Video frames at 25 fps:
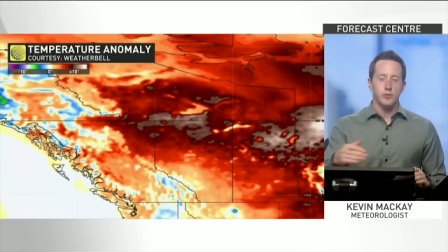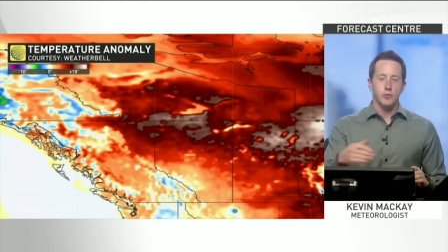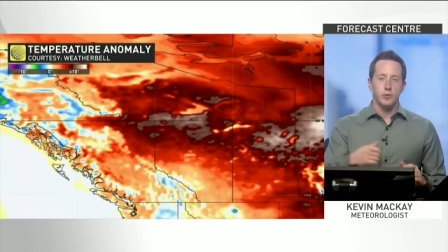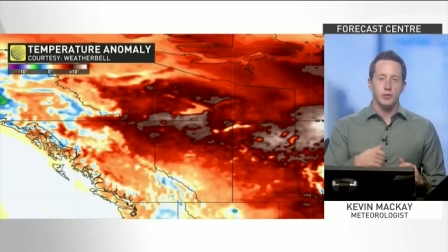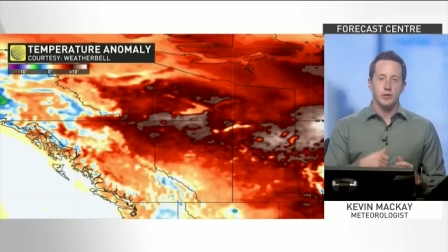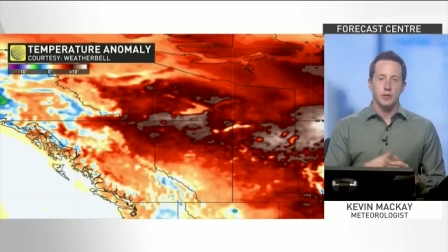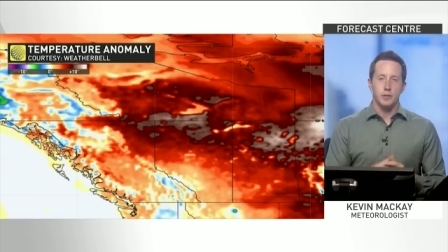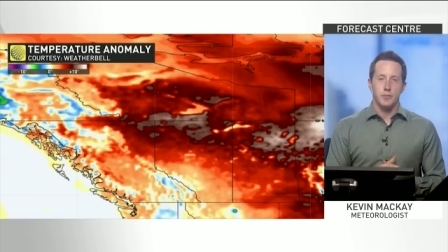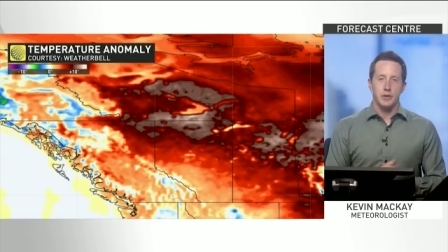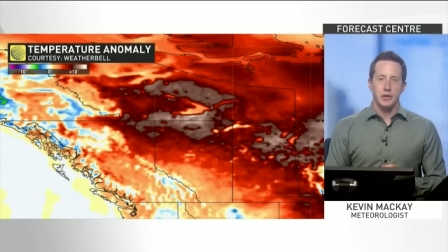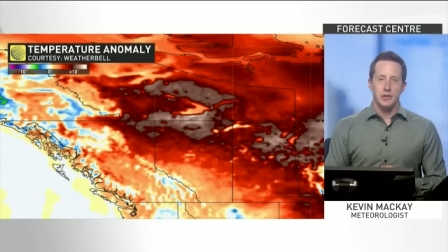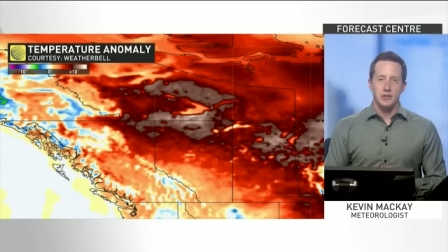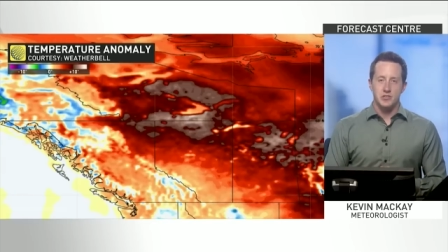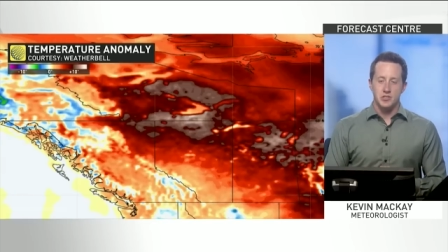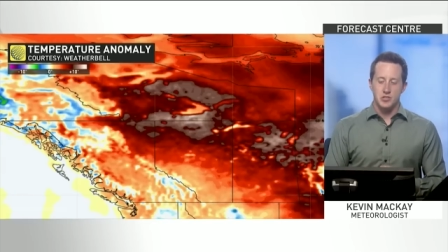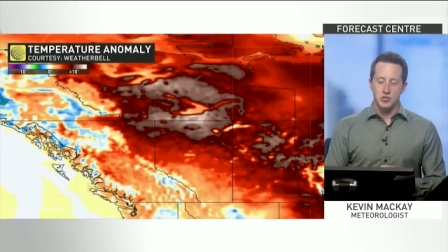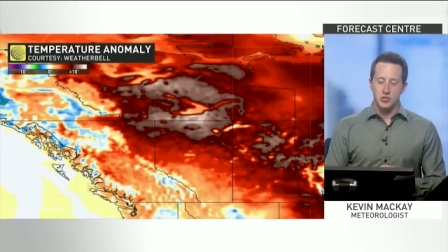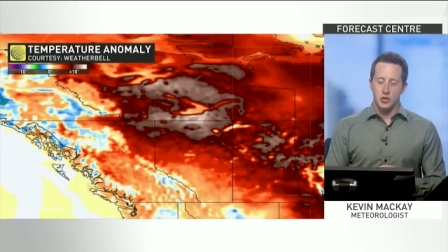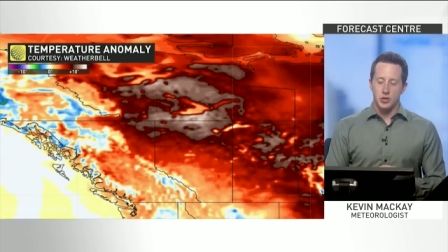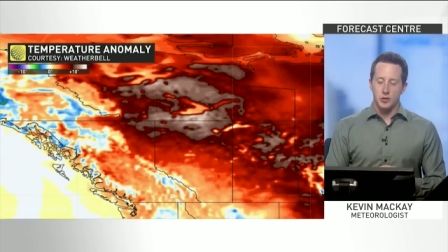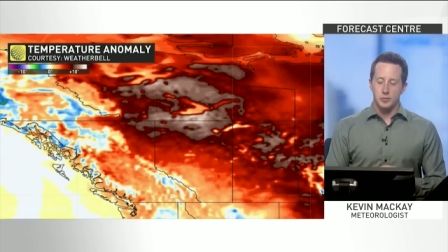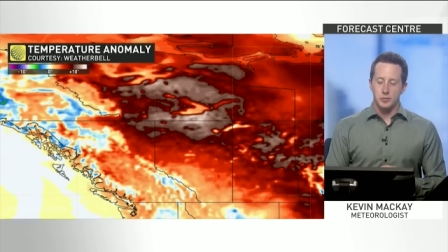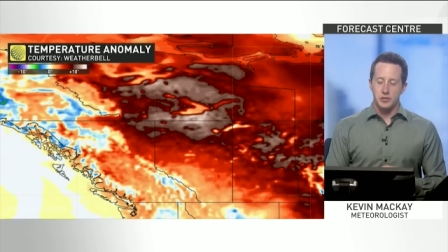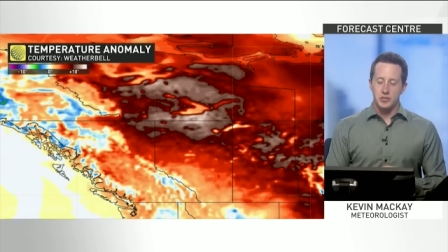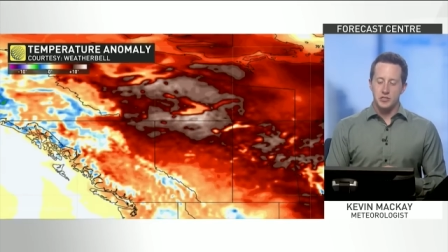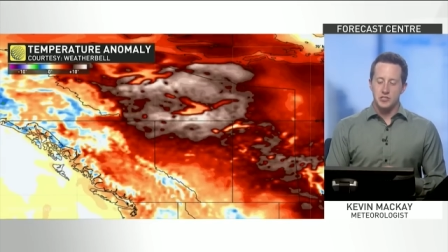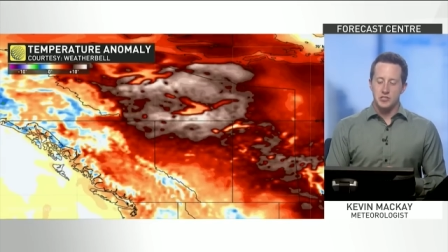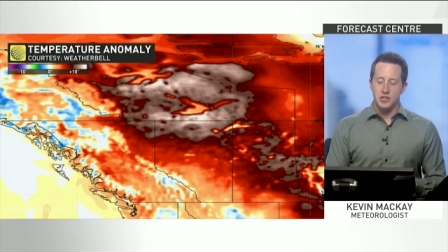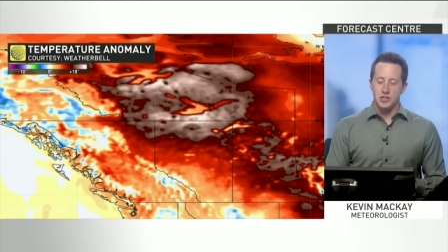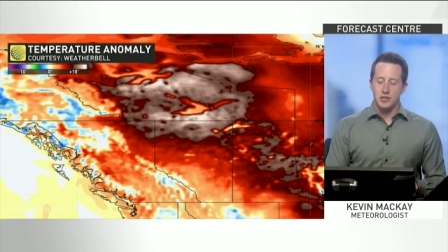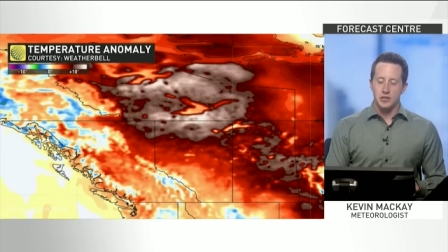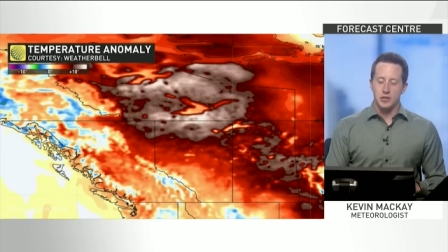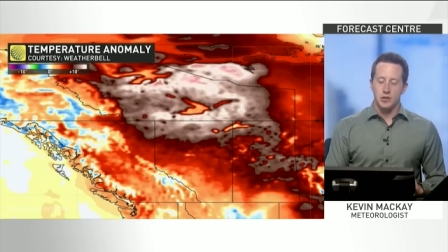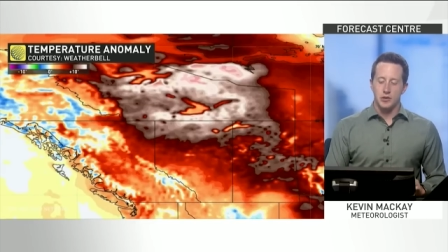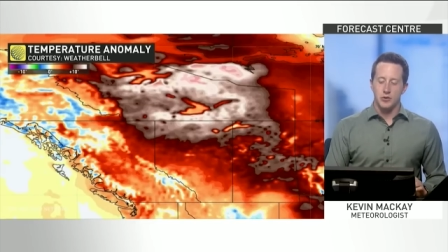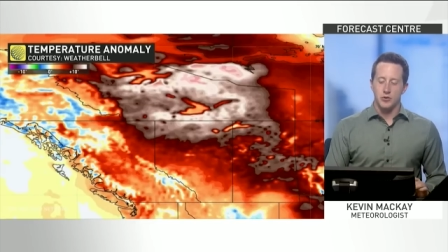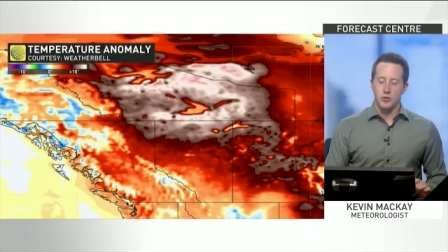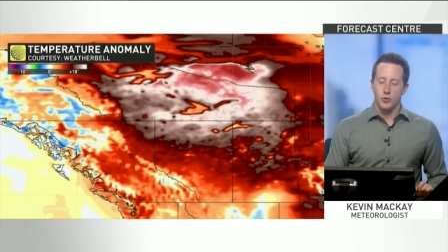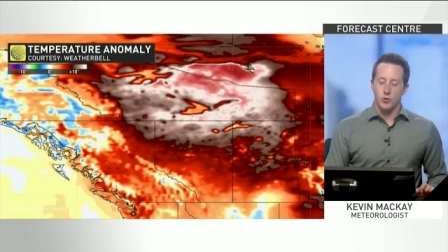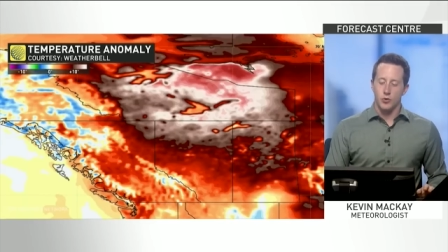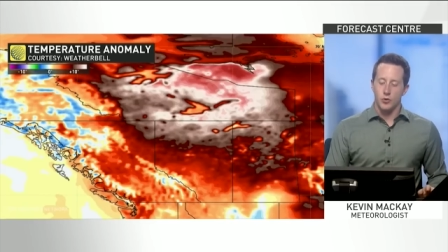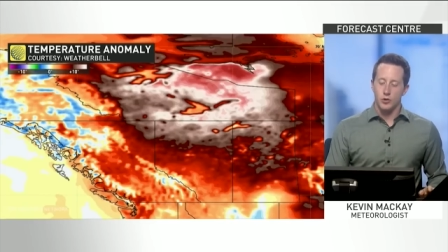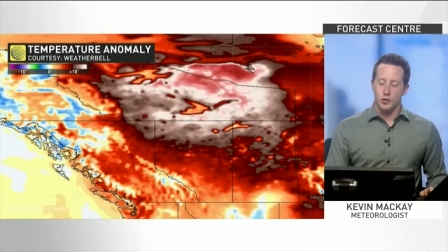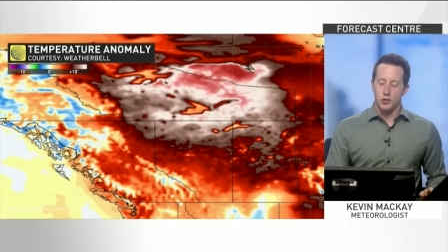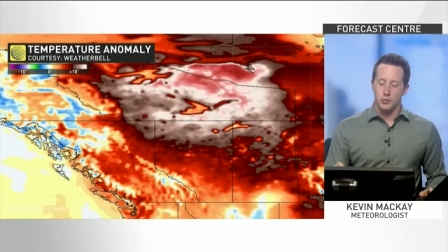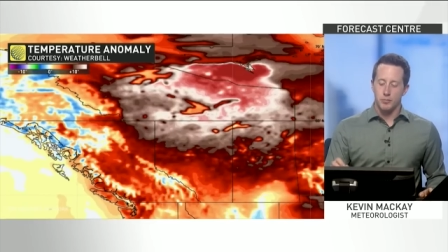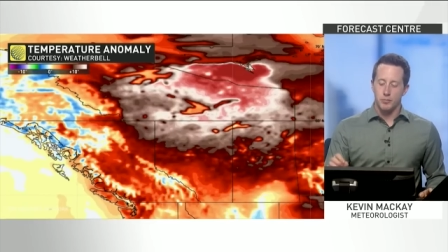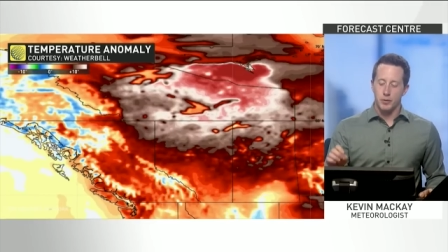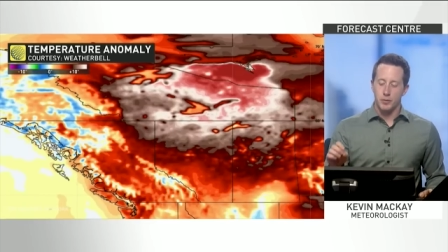with the biggest anomalies in the north,